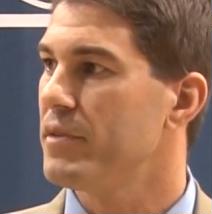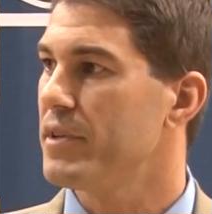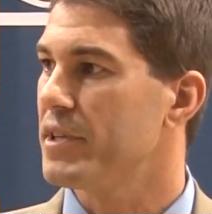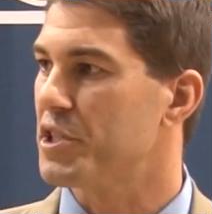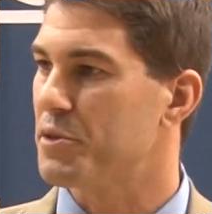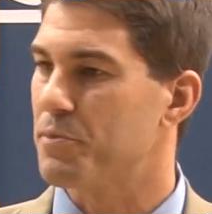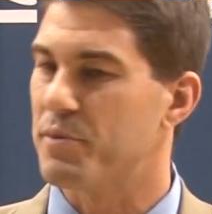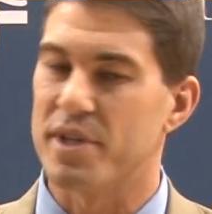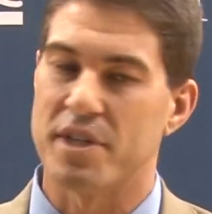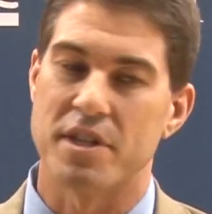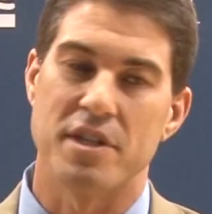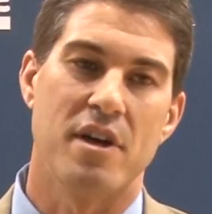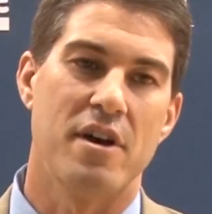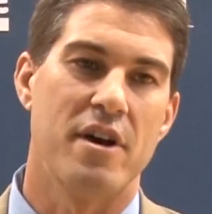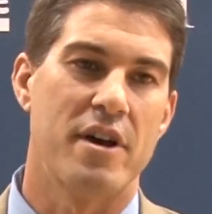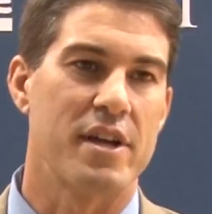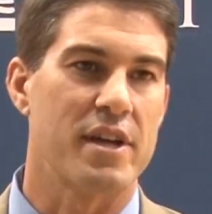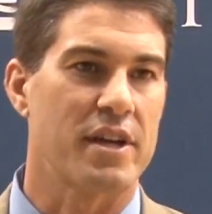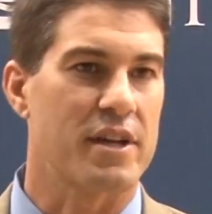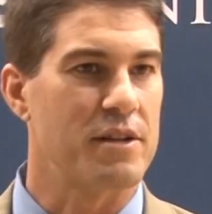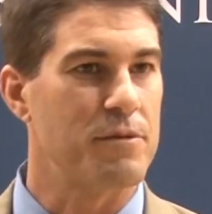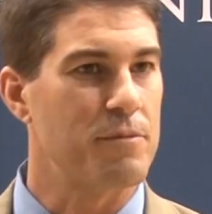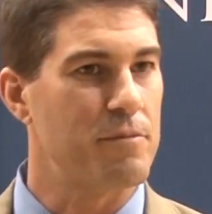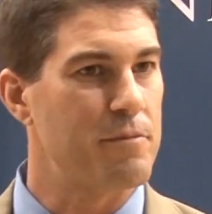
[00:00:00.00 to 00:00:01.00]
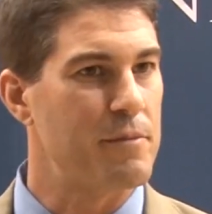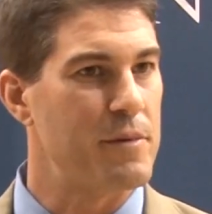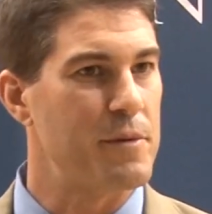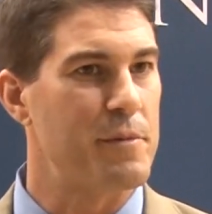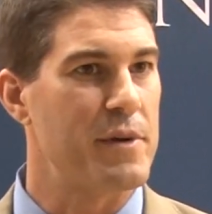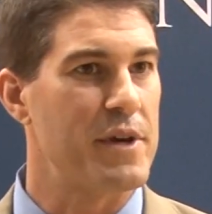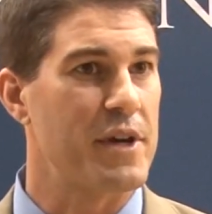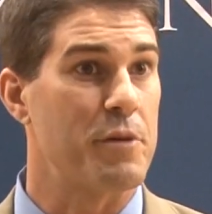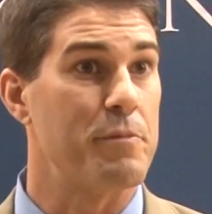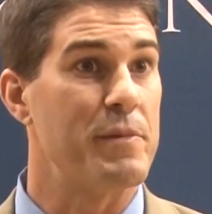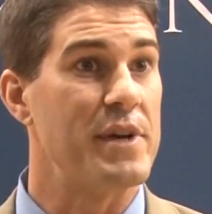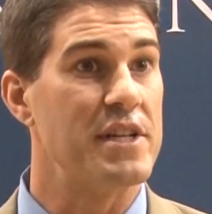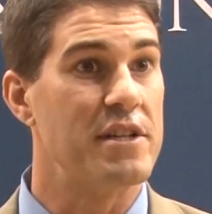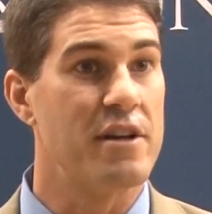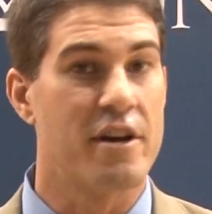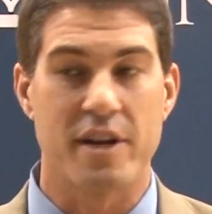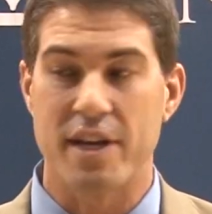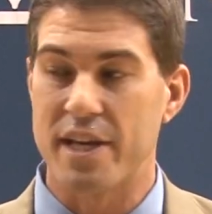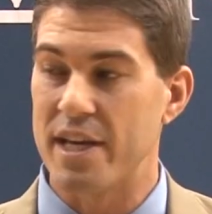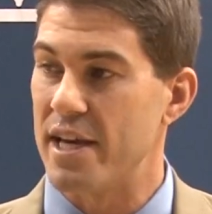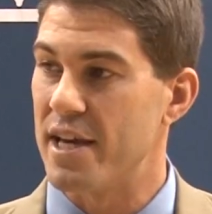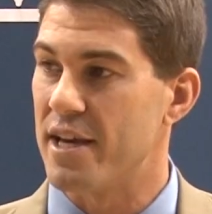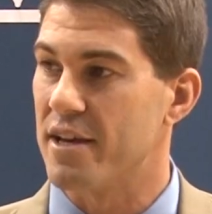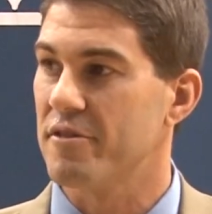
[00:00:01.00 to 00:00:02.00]
It's been done. It can be done
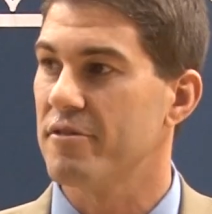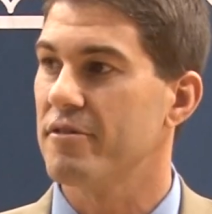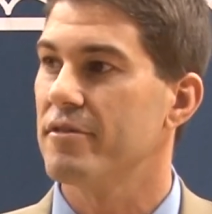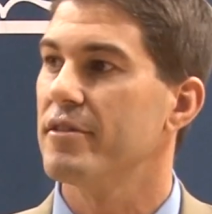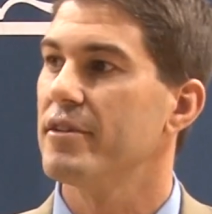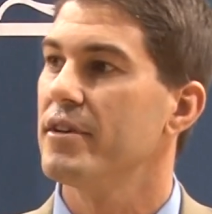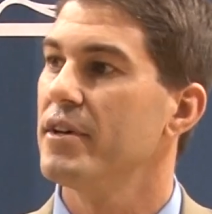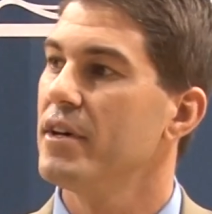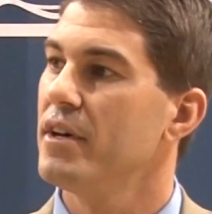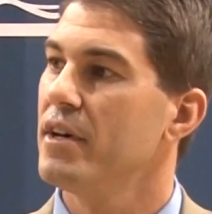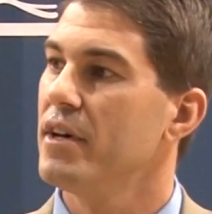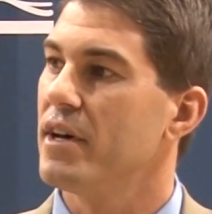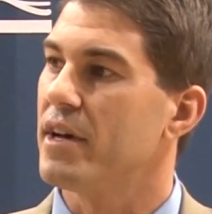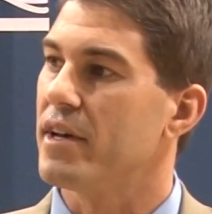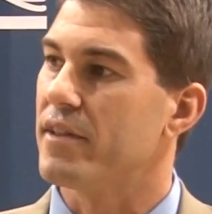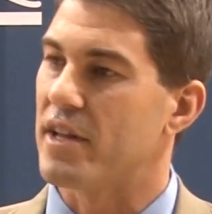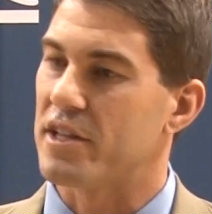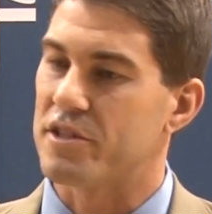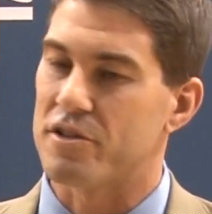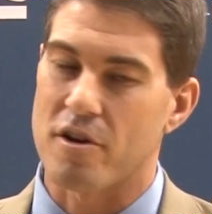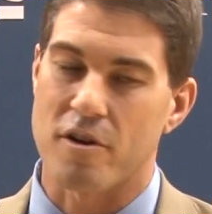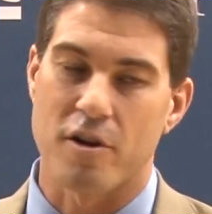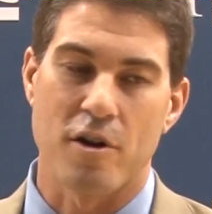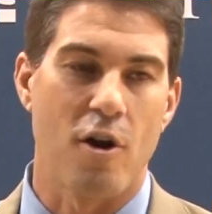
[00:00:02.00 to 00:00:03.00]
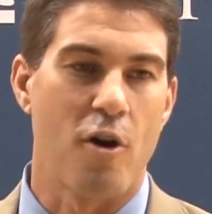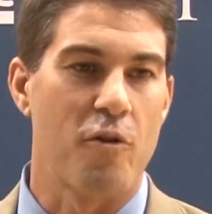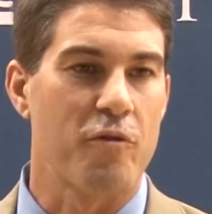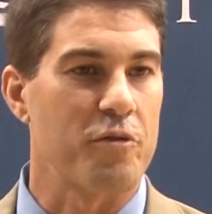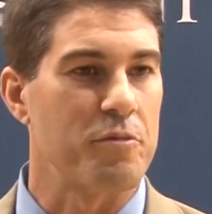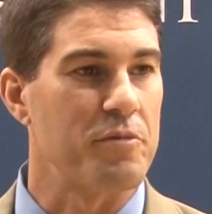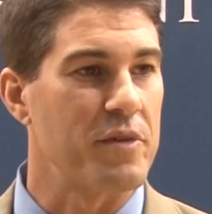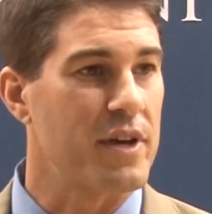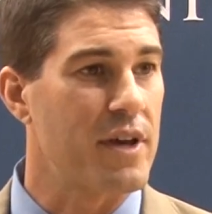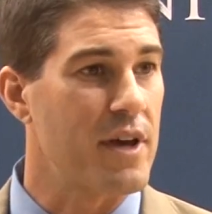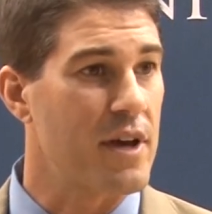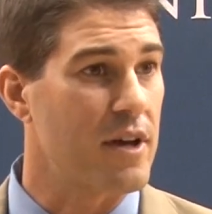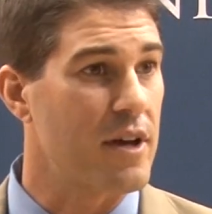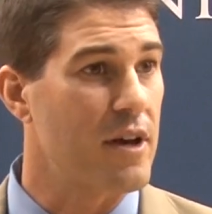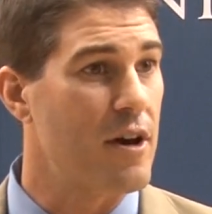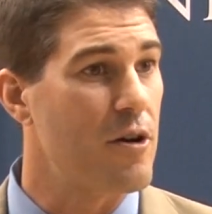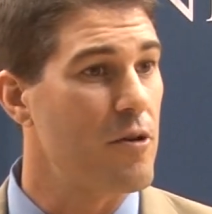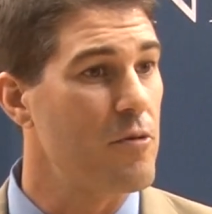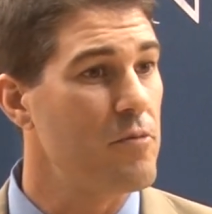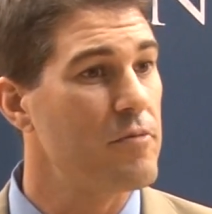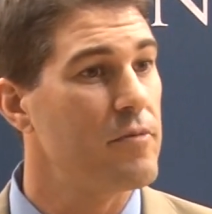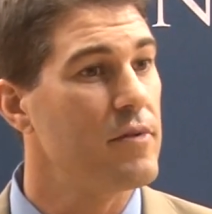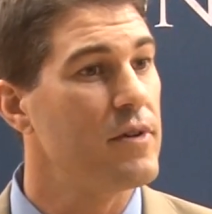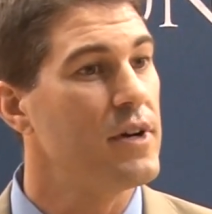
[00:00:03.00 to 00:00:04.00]
again. And that's our goal from the
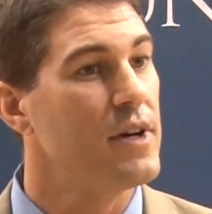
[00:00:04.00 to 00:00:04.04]
get-go.